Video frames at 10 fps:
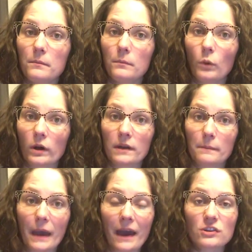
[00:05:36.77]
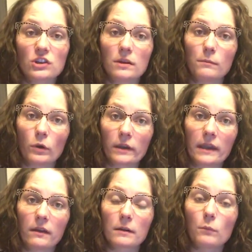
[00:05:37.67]
more compassionate, more
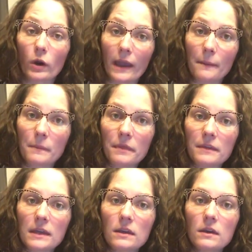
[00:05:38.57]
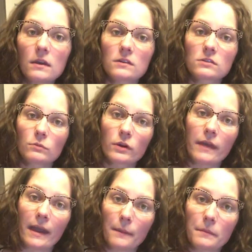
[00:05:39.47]
caring, more empathy. So more
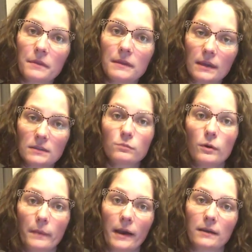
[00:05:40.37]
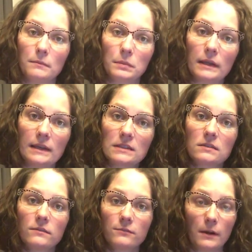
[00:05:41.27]
that empathy gets put back in place
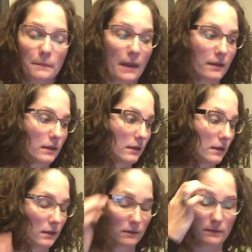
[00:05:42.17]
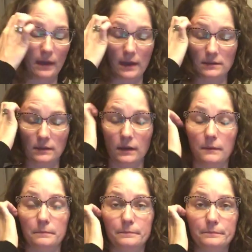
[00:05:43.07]
from that that
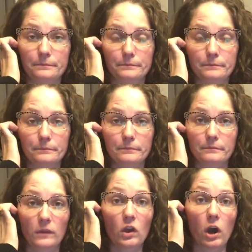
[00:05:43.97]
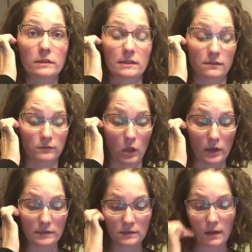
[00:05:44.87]
um, cognitive
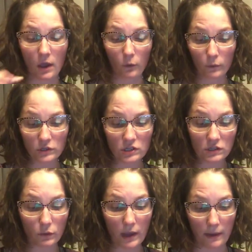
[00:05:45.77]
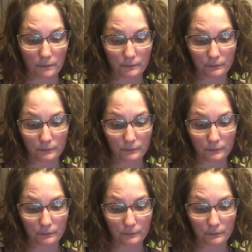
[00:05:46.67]
loss, which is okay.